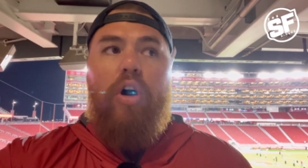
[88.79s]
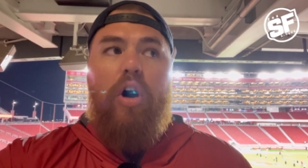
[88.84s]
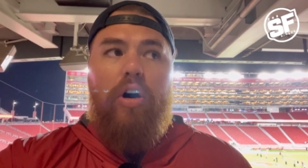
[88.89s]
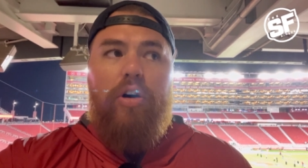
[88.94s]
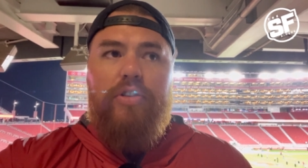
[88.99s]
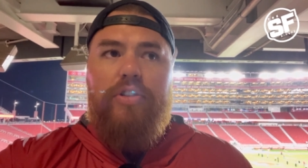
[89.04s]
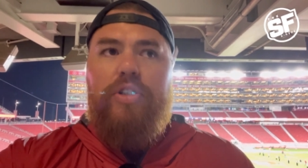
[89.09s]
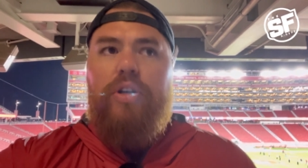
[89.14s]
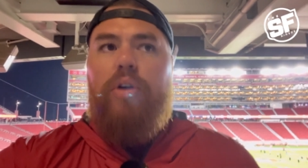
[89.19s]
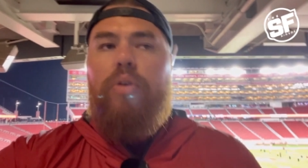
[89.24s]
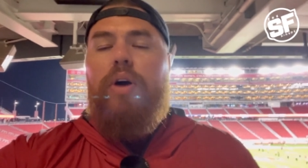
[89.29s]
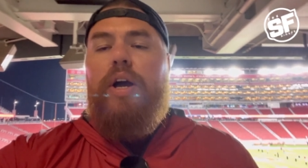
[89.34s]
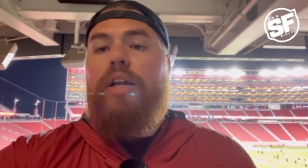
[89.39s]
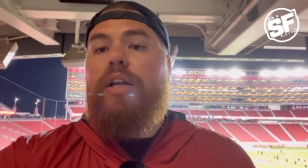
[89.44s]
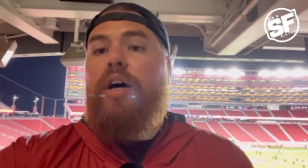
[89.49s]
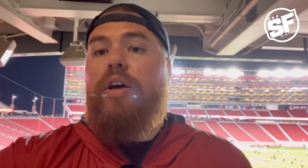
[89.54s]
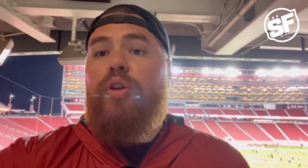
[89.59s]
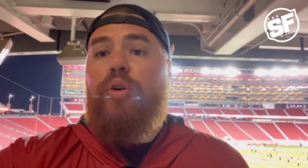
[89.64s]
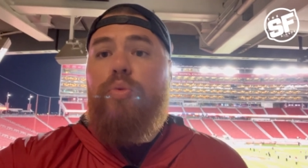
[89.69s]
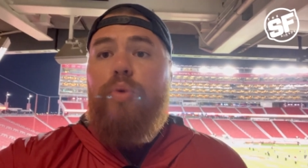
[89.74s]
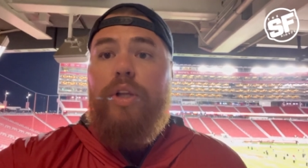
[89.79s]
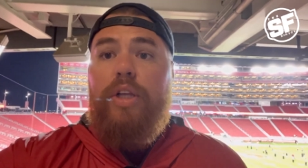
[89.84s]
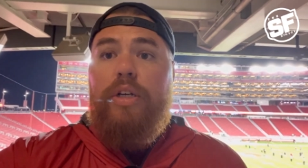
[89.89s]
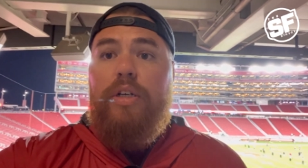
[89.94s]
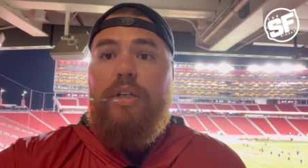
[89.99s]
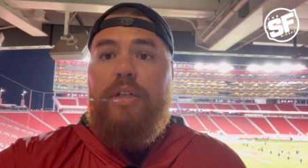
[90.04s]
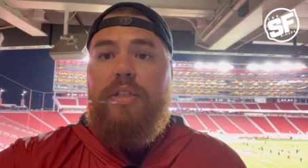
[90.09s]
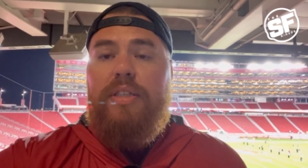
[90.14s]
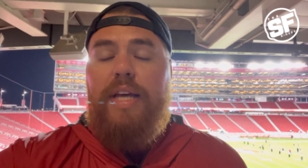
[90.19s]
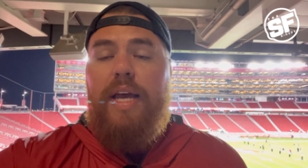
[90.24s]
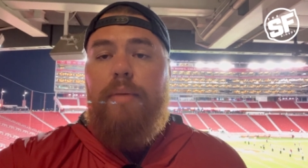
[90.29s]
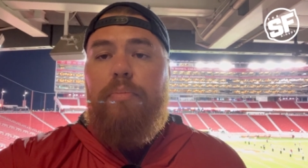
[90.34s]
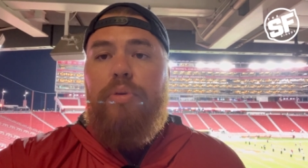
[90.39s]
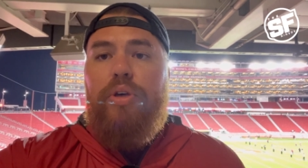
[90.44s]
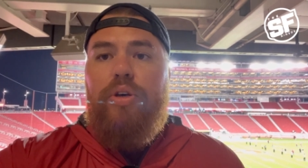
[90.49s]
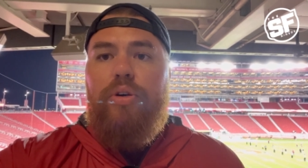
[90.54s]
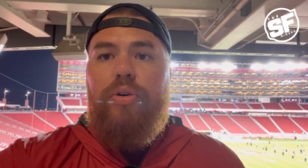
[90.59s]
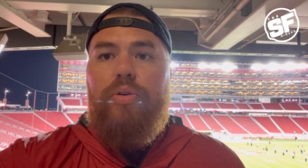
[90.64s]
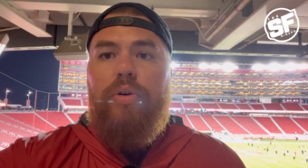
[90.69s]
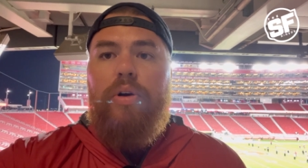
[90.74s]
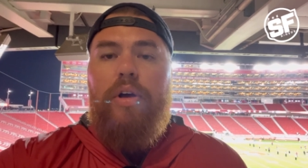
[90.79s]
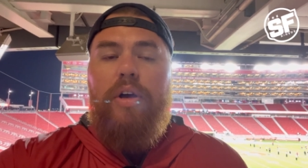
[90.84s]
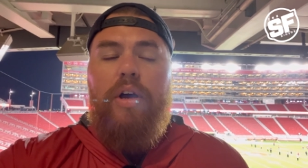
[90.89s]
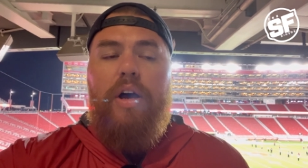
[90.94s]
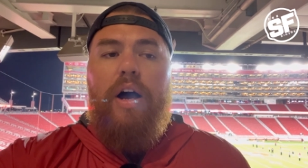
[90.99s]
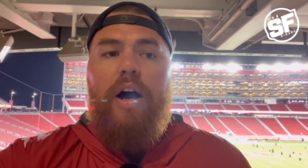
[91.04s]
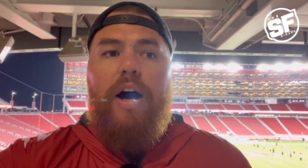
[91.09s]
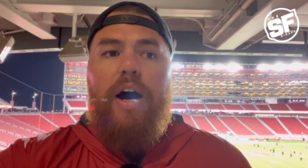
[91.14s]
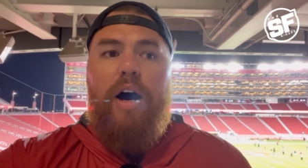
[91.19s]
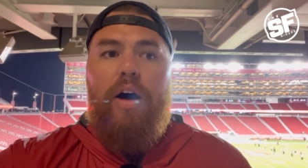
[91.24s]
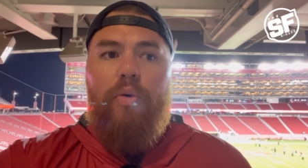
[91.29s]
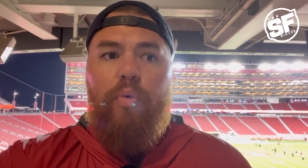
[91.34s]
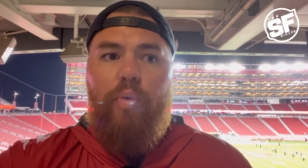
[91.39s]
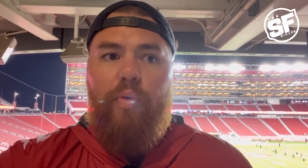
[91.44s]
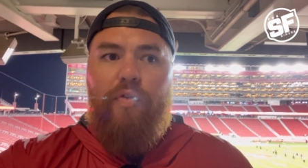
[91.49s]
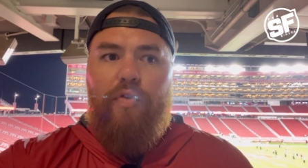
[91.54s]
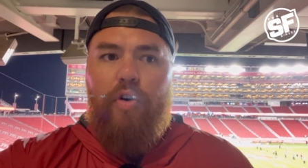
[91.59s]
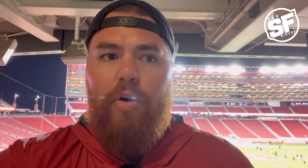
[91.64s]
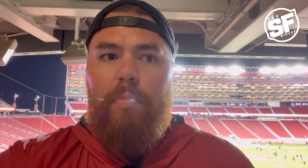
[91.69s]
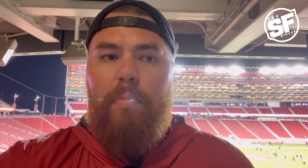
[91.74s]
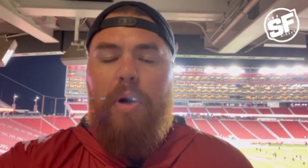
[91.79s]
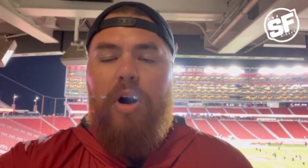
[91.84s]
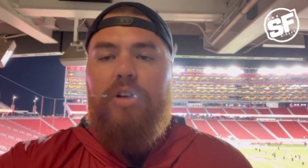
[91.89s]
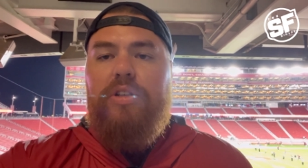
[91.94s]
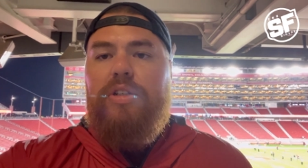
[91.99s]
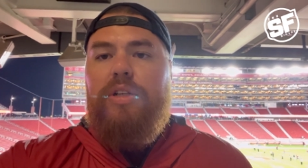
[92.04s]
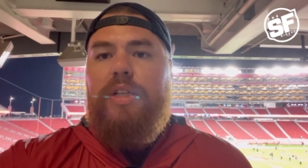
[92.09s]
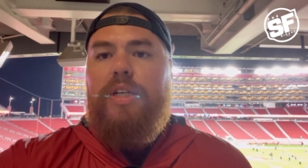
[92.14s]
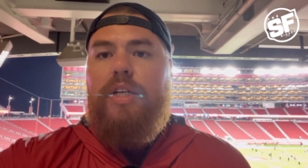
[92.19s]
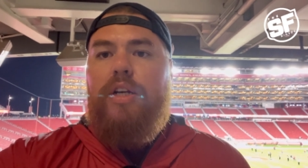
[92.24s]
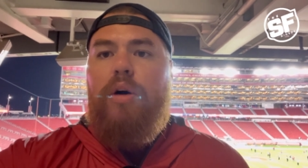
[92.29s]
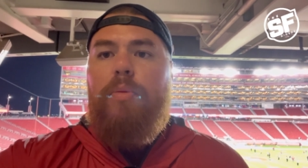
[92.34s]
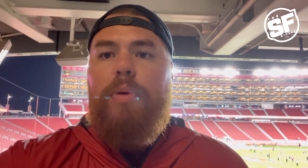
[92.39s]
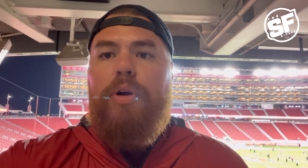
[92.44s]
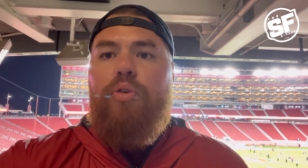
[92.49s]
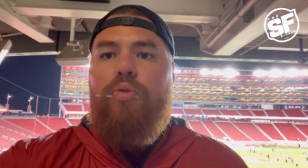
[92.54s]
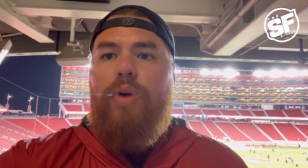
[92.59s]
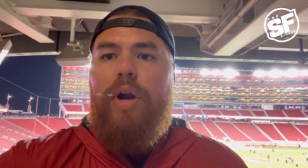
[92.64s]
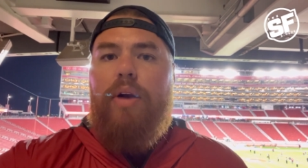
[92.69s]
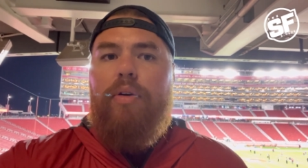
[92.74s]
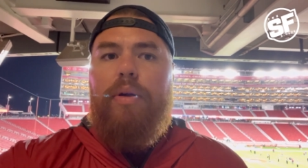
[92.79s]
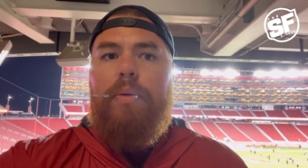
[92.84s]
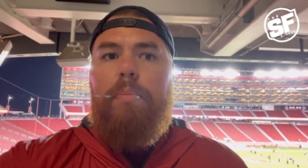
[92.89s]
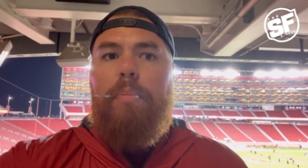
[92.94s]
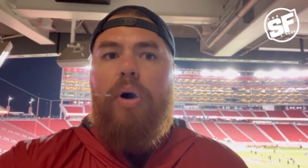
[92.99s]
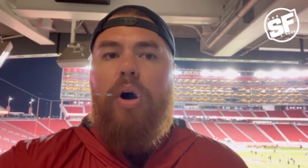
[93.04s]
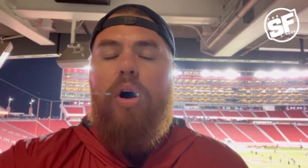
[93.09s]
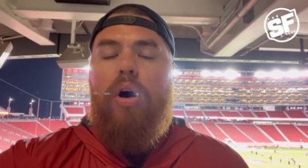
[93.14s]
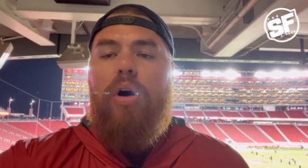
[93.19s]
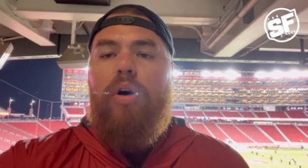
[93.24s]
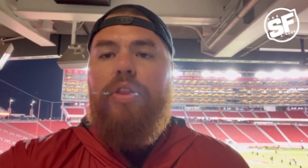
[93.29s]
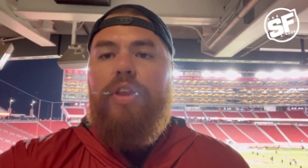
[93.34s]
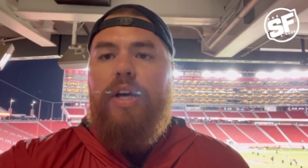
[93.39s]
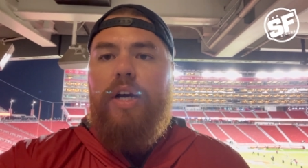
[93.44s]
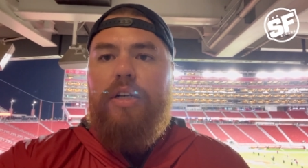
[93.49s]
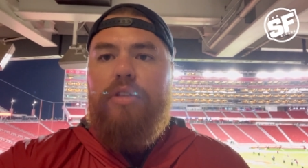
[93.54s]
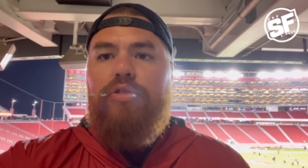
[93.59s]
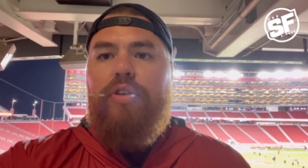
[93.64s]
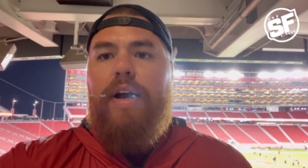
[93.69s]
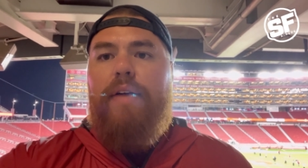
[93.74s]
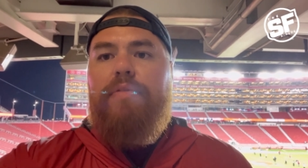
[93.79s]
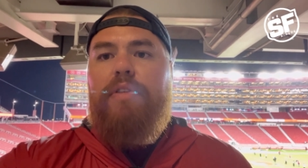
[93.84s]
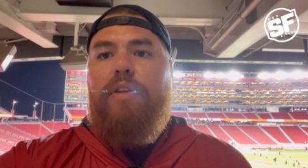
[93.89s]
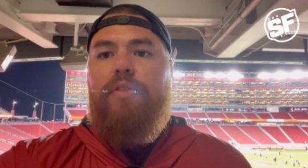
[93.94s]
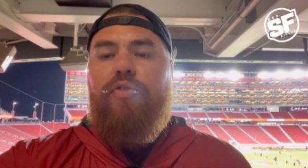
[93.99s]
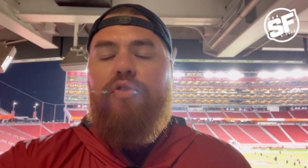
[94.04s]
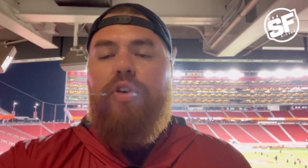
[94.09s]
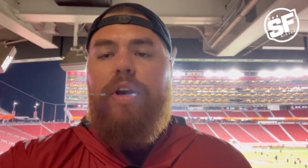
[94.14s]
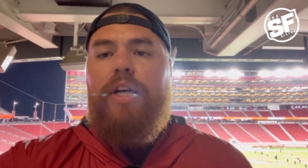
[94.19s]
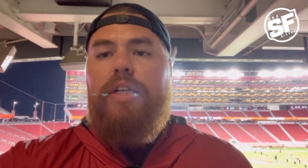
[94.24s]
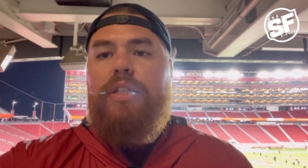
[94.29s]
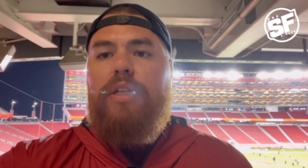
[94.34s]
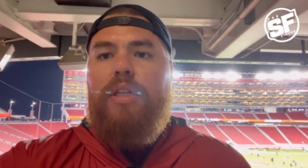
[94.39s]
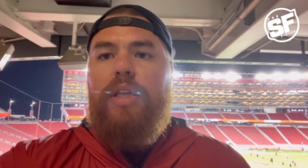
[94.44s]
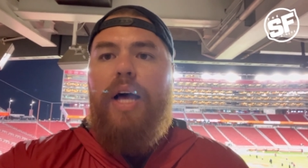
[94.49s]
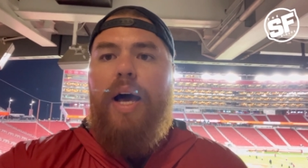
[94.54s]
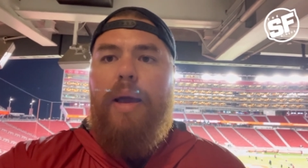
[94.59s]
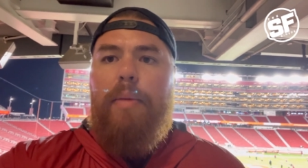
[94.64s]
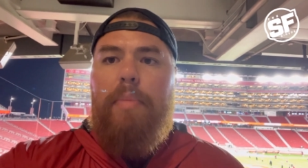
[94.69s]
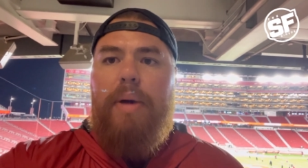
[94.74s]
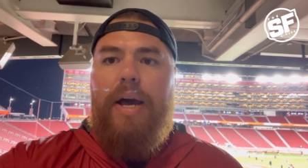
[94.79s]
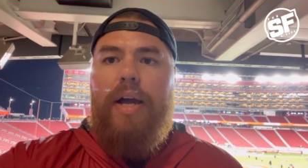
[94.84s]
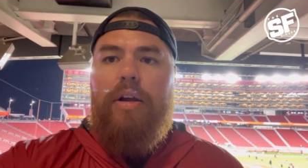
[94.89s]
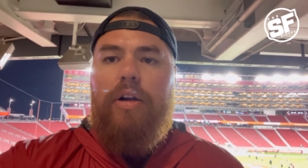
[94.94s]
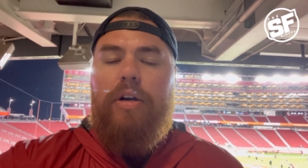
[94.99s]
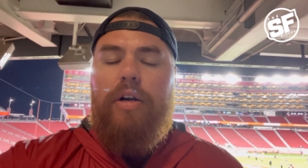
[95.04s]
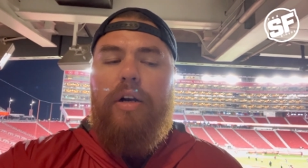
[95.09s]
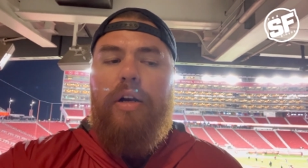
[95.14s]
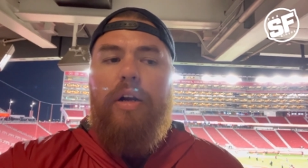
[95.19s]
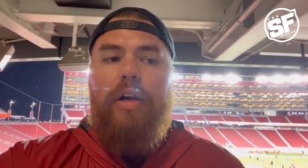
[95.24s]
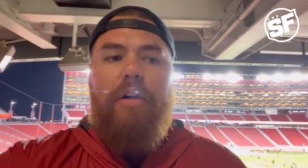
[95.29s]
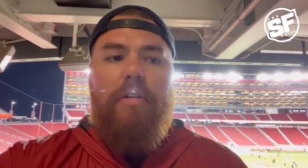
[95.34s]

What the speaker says: Also, another really good debut for Marcelino McCrary Ball, the undrafted free agent linebacker,